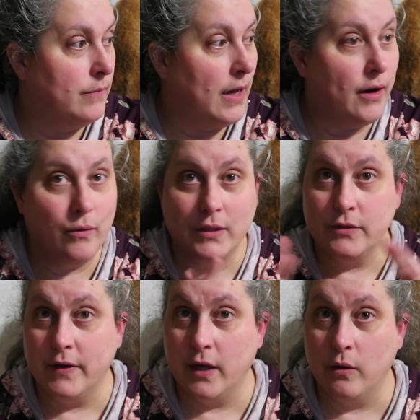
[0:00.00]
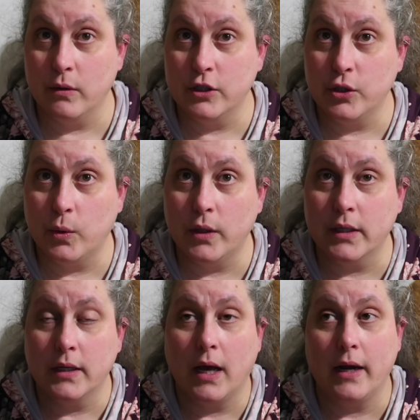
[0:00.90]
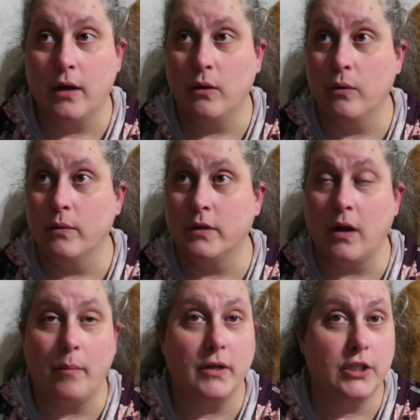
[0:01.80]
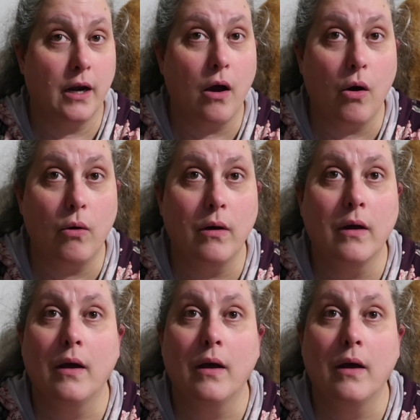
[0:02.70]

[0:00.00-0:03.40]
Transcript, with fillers: I know this video is short. I know it's not much at all.